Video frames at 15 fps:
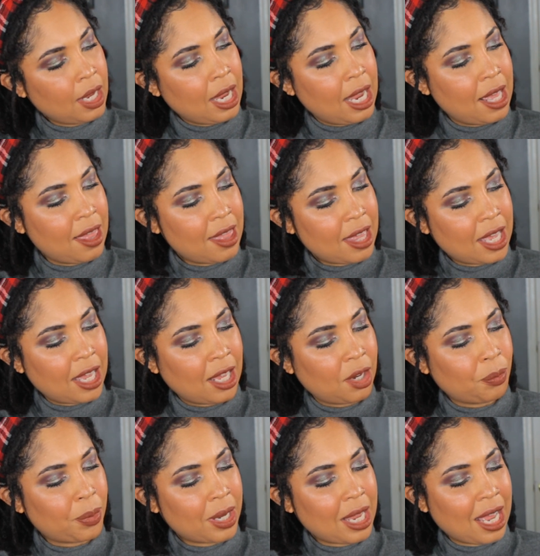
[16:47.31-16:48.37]
And
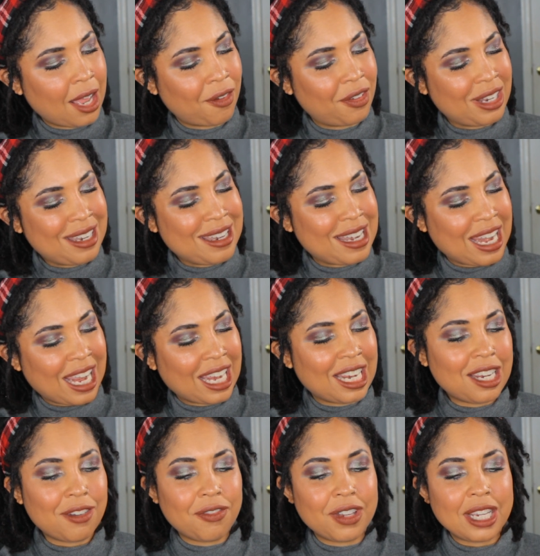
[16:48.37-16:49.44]
then we have a
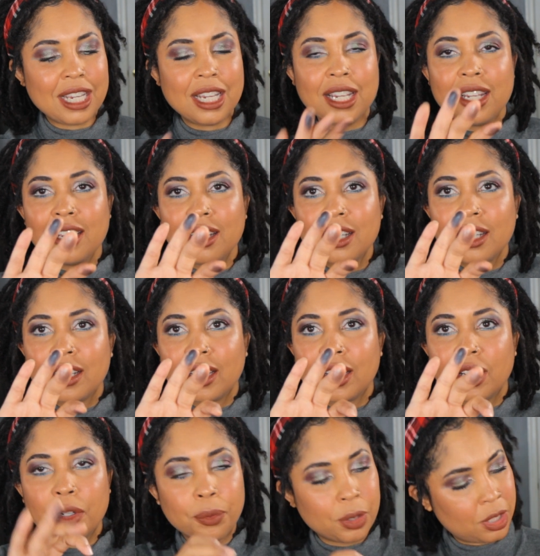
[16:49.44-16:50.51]
navy,
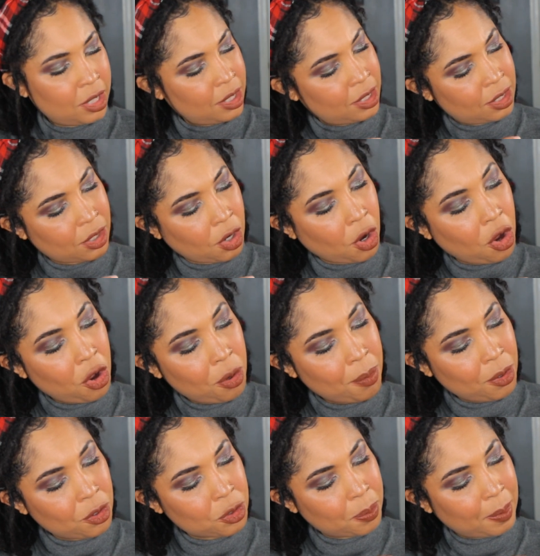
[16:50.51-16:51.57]
which is
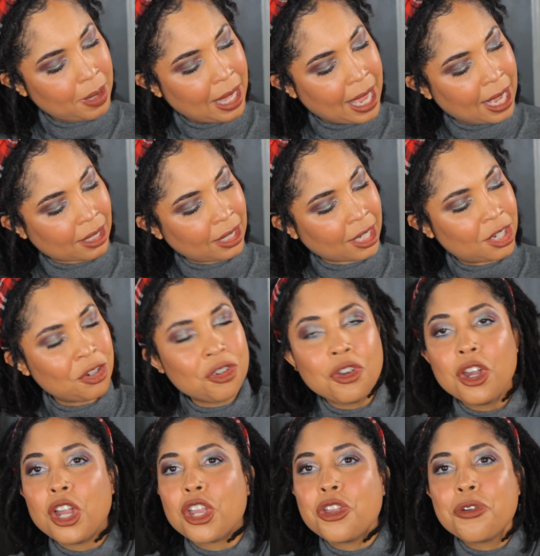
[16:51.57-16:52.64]
almost black. Like you,
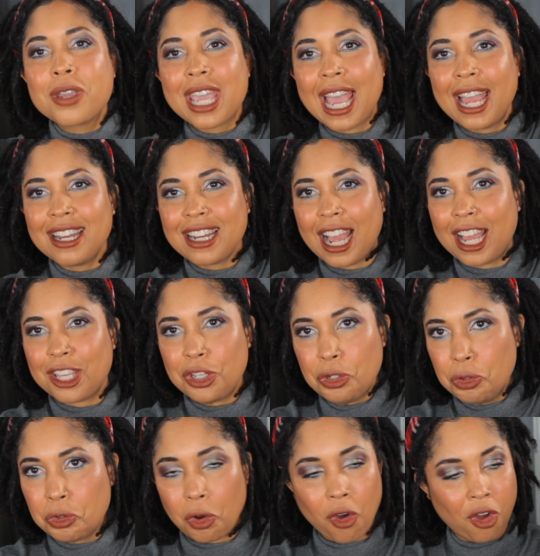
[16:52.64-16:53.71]
you cannot
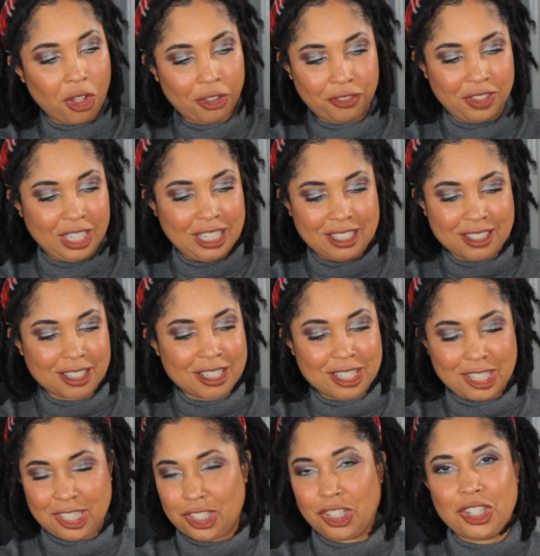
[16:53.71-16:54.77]
use all of these
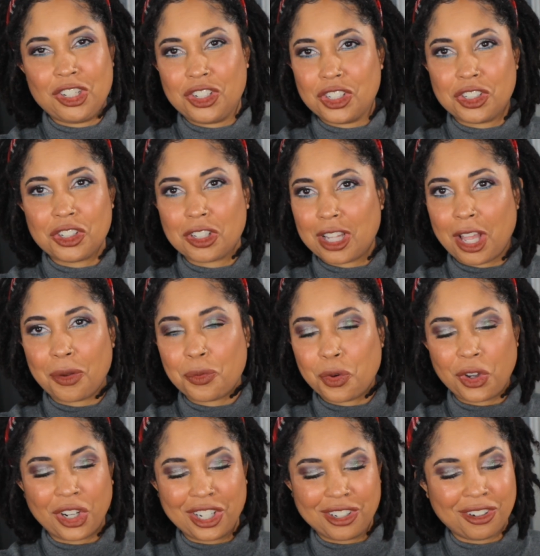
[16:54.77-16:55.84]
because it's gonna just look like
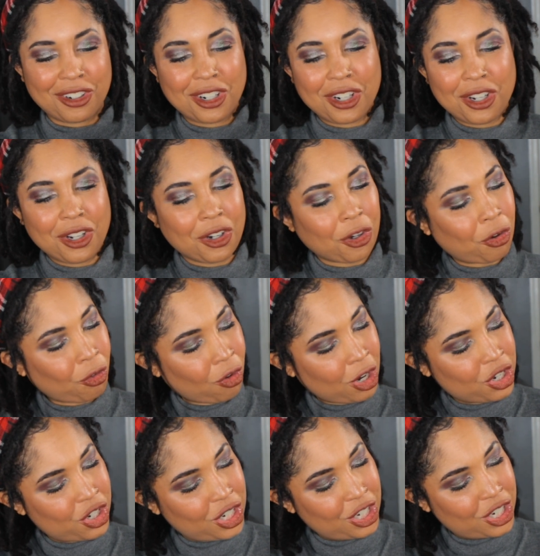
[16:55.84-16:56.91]
one
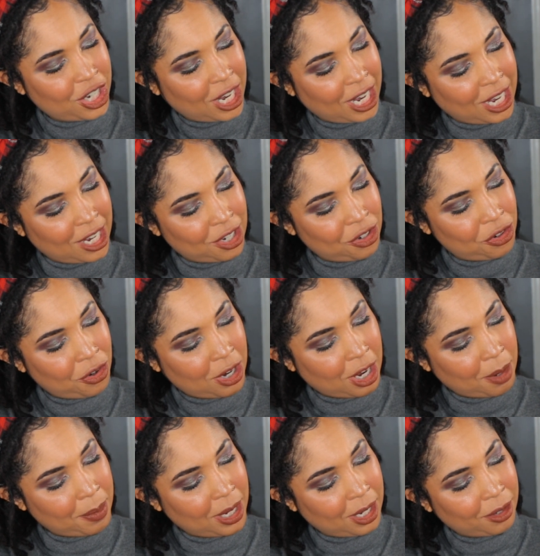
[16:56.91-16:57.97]
grungy shade. You know what
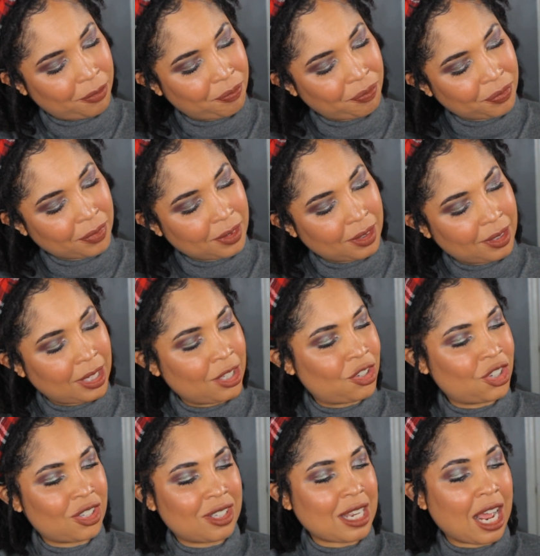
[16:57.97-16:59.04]
I mean? It's
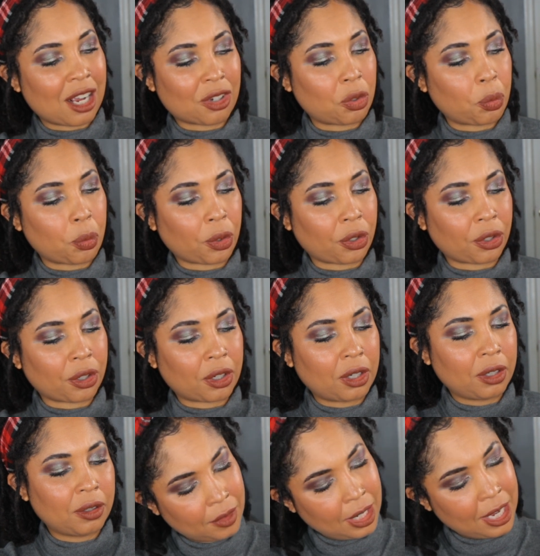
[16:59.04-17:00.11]
just not gonna work.
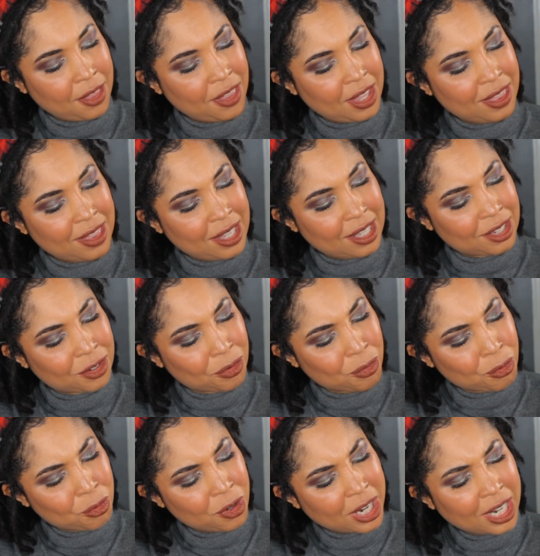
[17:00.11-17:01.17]
And then this
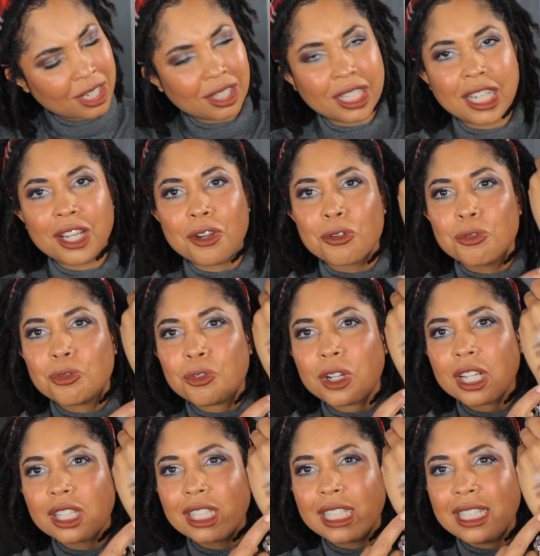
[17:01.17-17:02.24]
really,
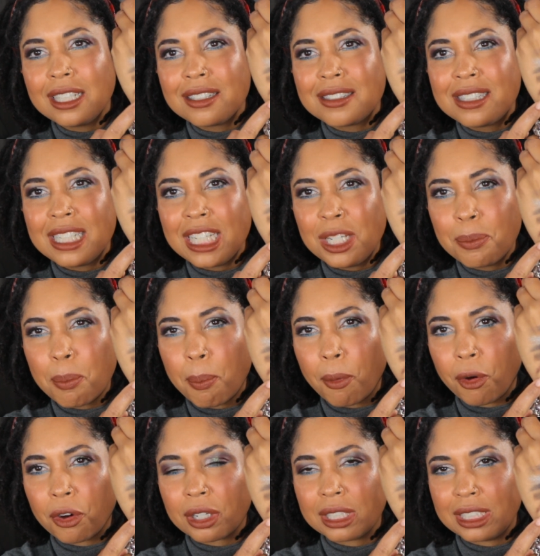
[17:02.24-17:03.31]
really deep
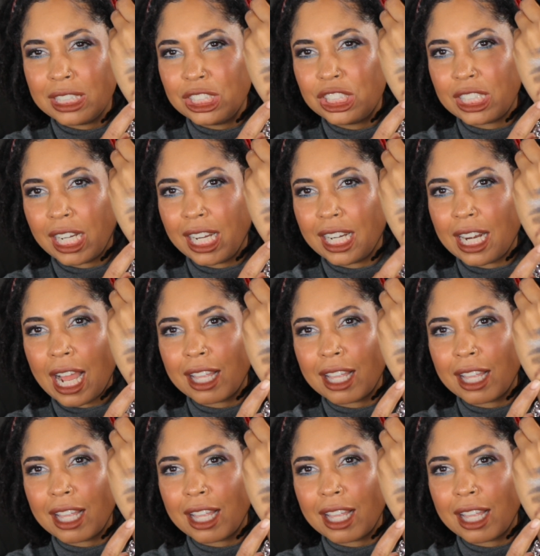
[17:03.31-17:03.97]
burgundy shade.